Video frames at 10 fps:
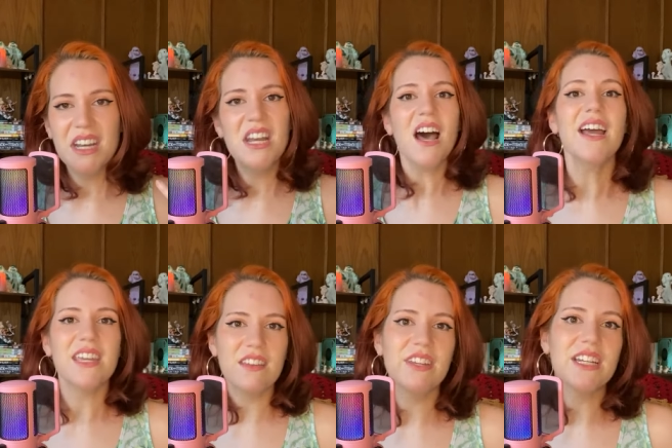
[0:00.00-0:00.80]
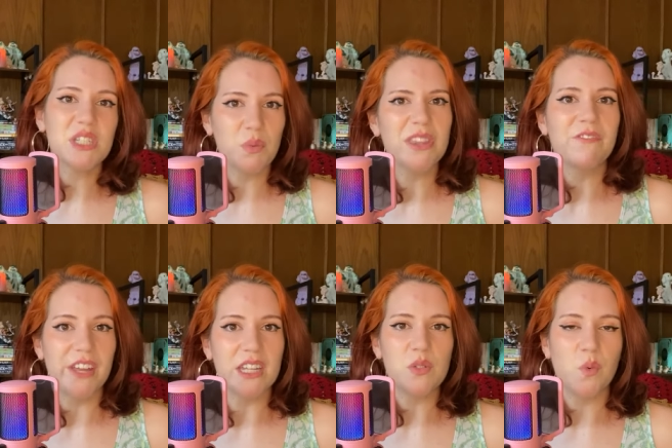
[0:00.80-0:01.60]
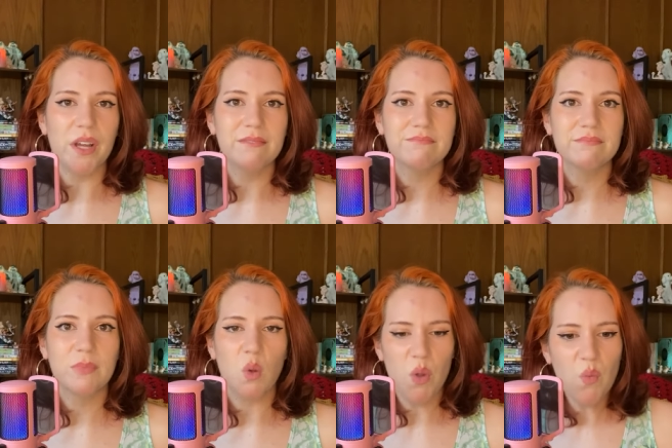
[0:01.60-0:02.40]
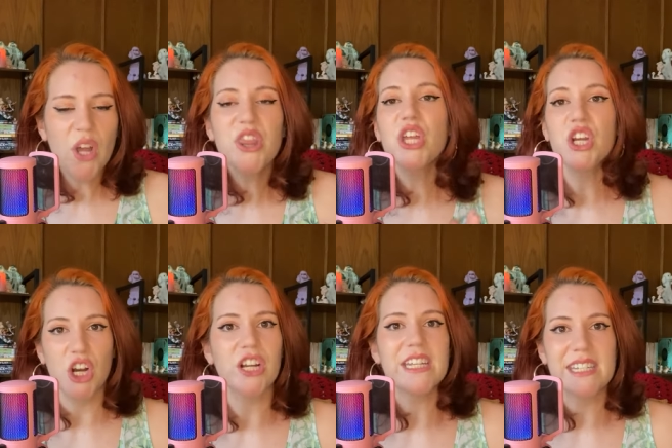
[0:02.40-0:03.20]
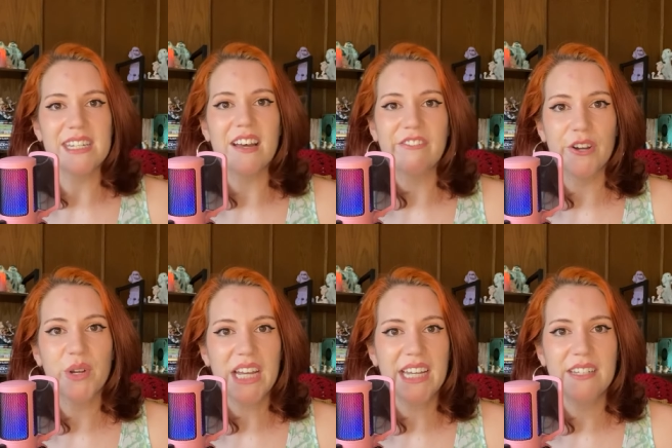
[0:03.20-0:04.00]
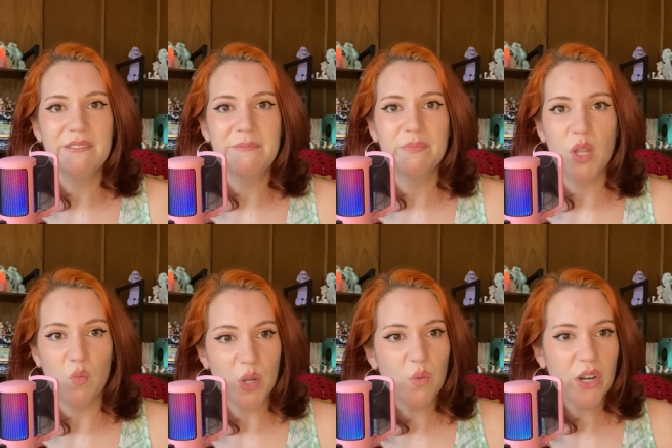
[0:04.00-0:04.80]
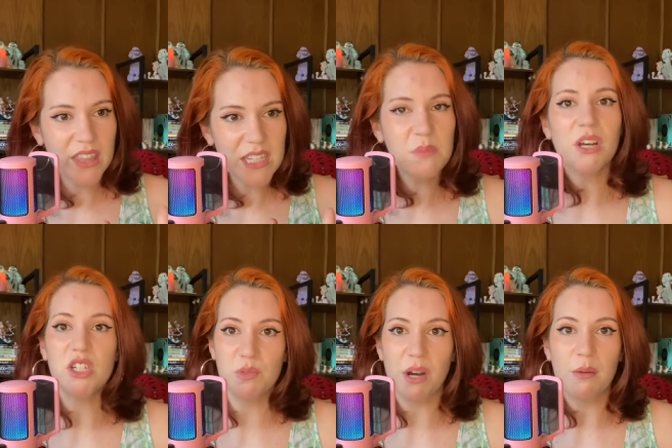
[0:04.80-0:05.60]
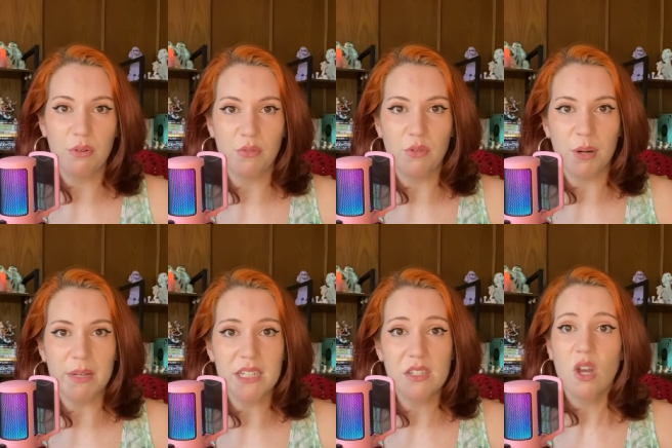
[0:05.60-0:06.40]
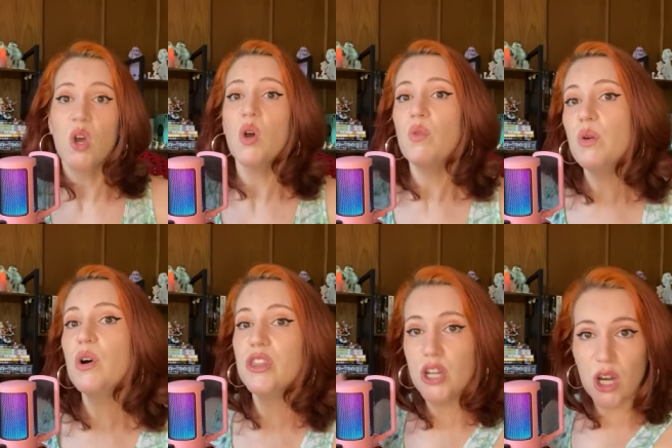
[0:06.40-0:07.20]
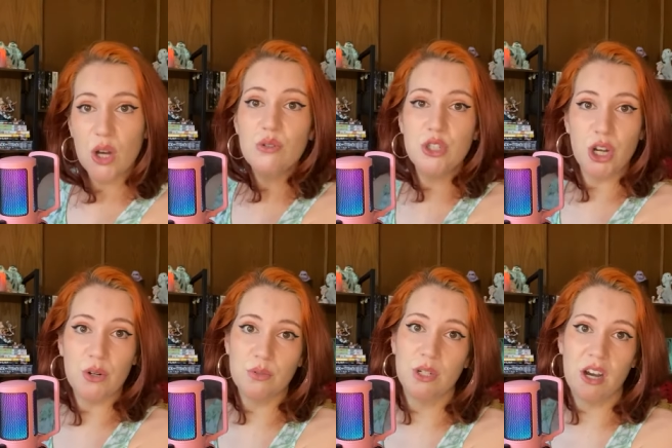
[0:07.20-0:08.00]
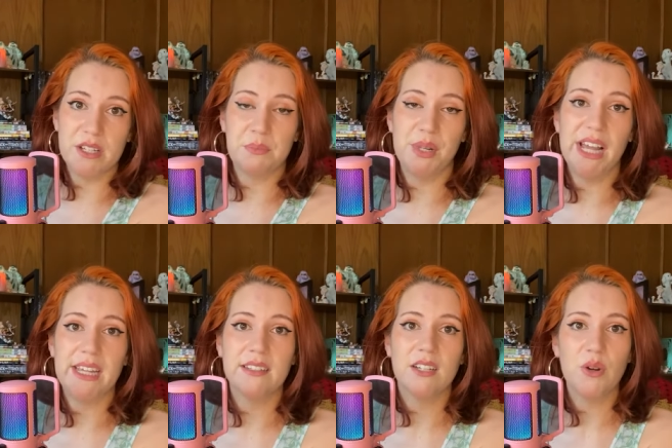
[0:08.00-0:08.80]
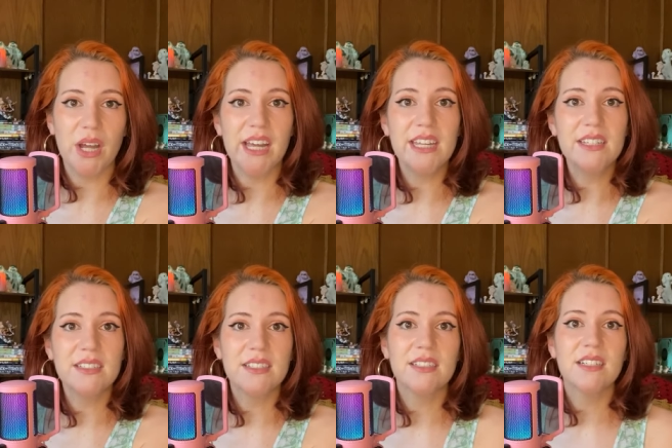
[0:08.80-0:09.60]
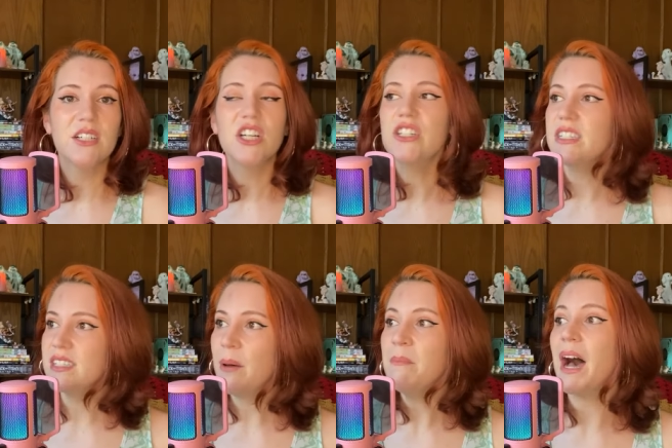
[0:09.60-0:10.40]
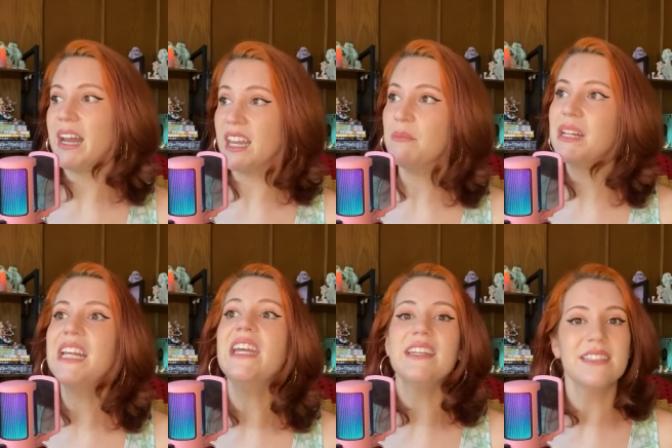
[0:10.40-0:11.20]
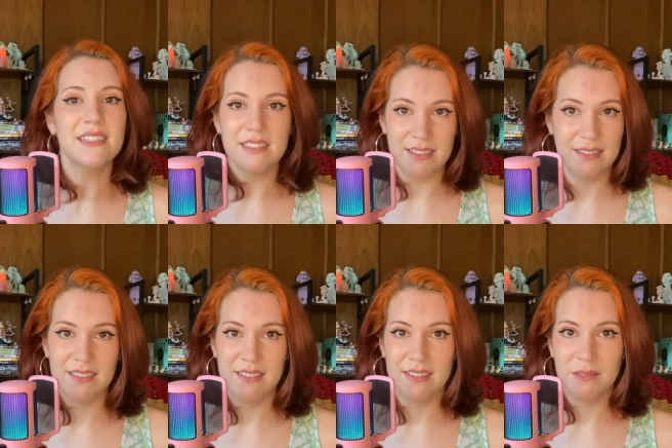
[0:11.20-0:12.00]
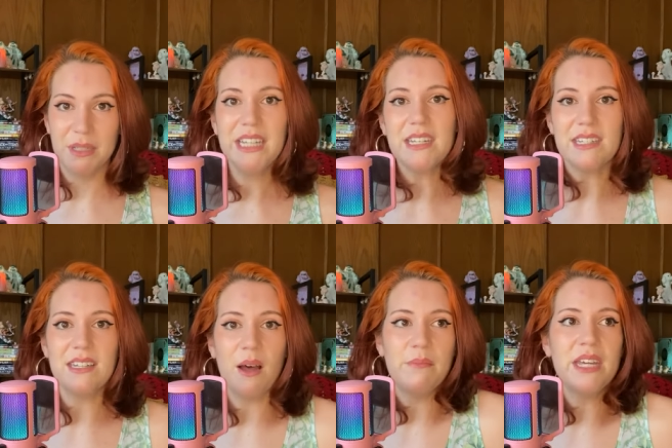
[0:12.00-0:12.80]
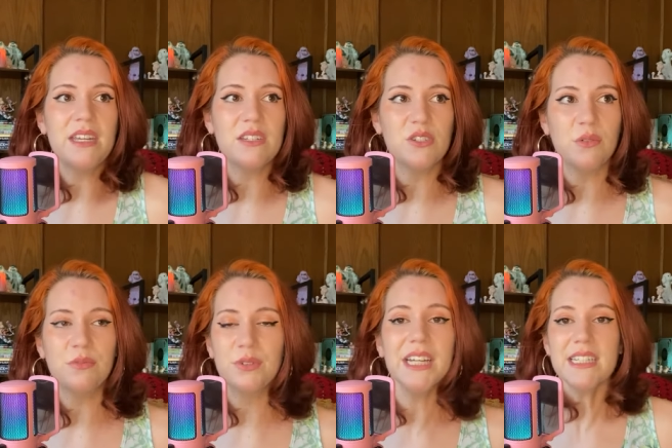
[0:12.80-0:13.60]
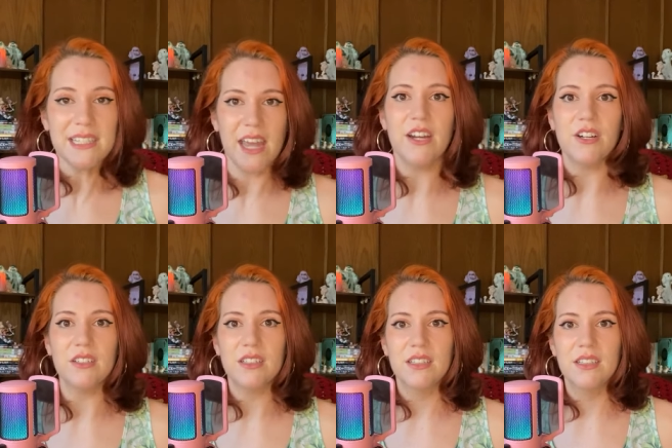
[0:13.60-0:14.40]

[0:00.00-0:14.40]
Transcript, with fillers: not giving us what the fans want. We want the nerdy stuff, okay? We want the SpongeBob performance. We want the Gojo cosplay, okay? Could somebody please, please stop being so friggin' scared